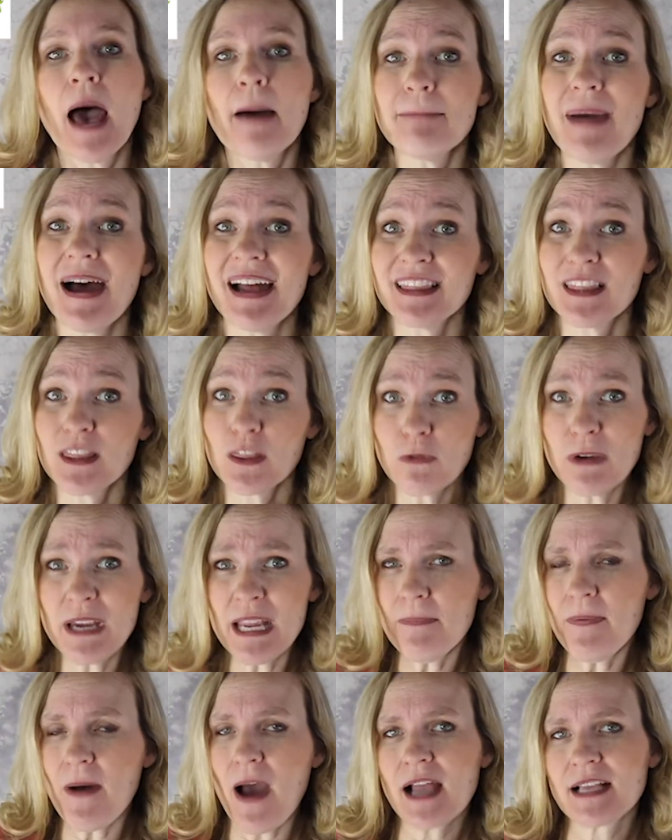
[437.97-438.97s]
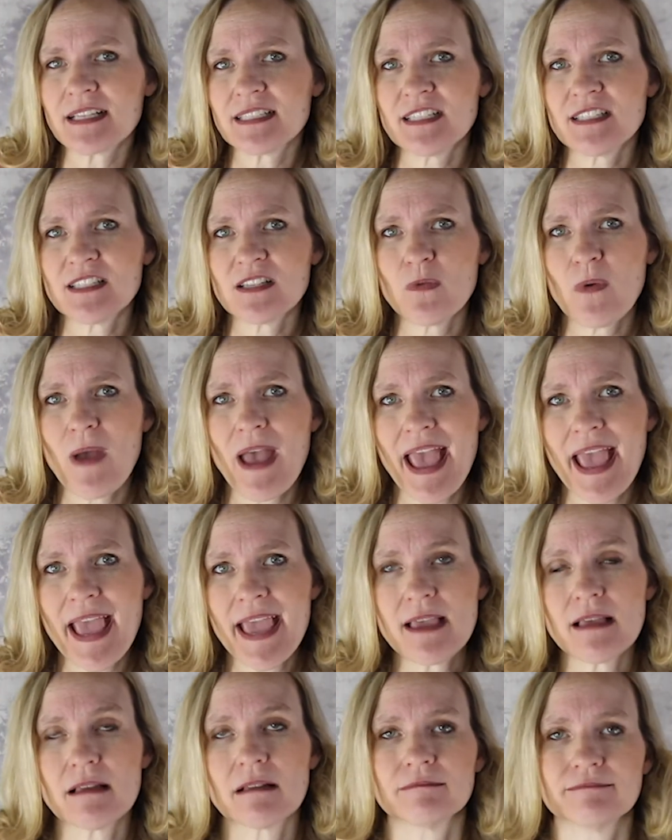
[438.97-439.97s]
But 3 boxes
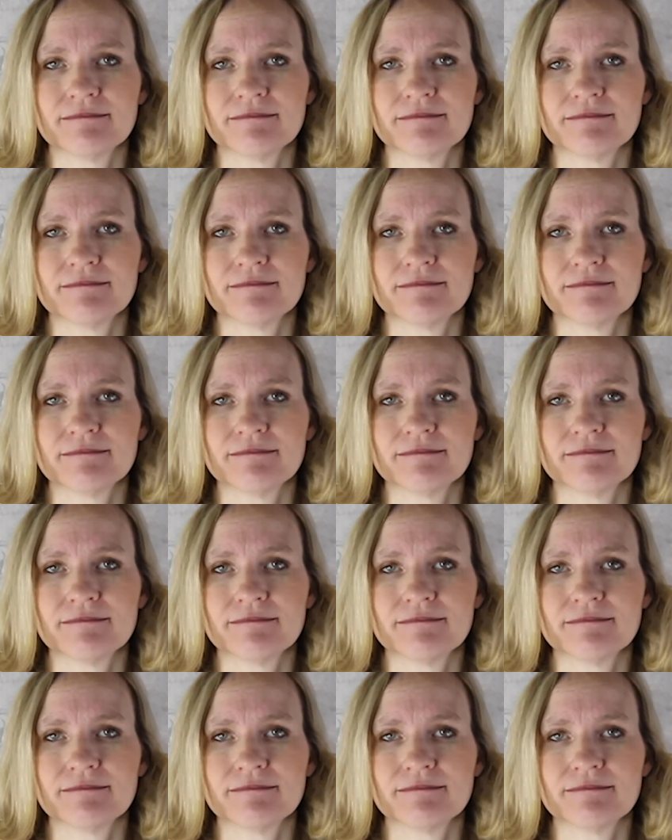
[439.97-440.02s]
away,